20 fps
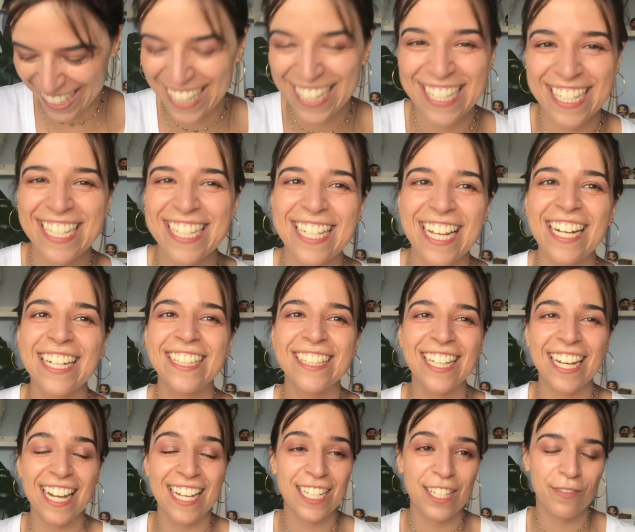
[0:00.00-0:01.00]
As I said in the
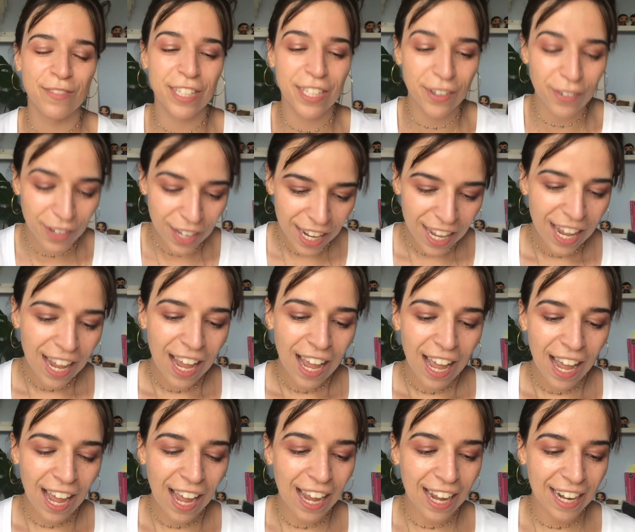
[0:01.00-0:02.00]
last video,
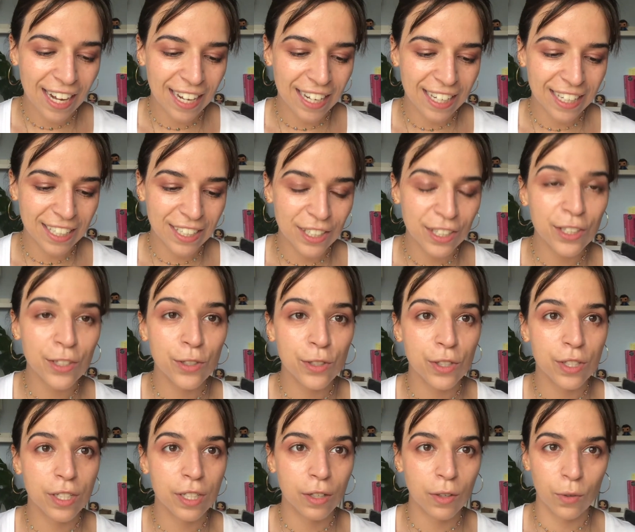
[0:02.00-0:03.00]
I
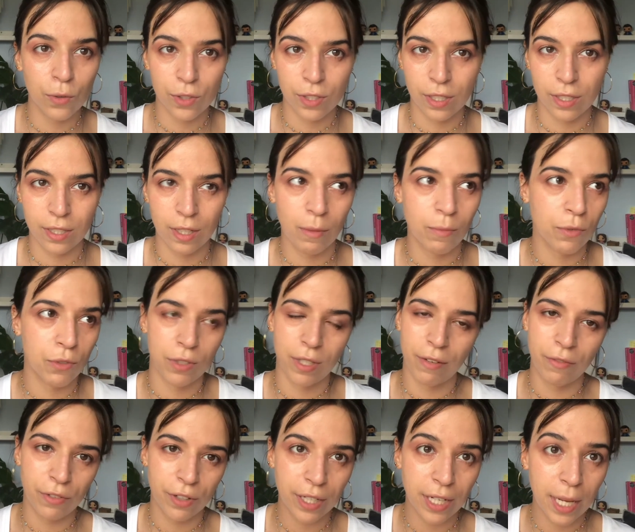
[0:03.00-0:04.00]
use the Kosas almost
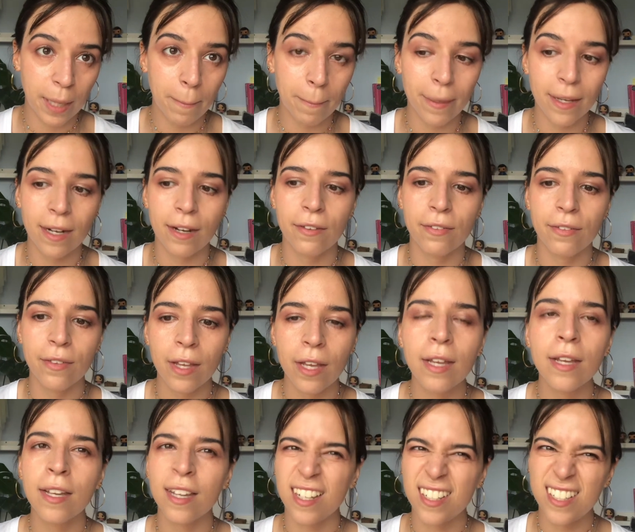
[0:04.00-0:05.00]
every day, but
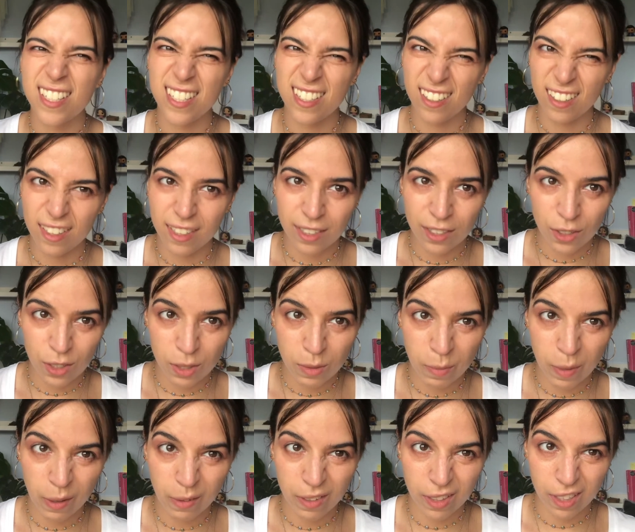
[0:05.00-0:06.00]
it's starting to
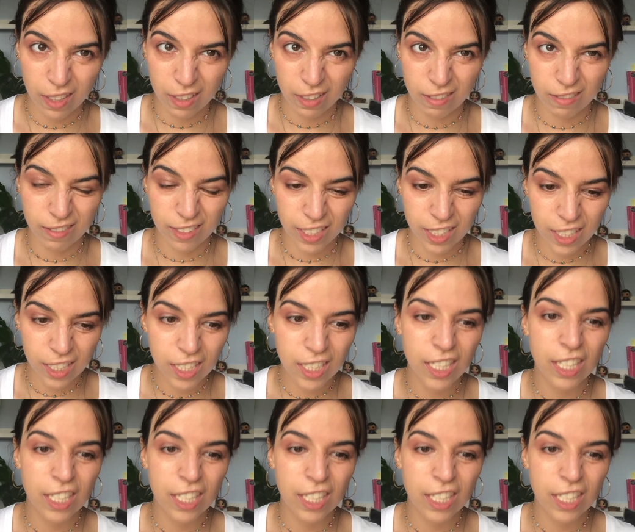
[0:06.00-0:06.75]
smell a little weird,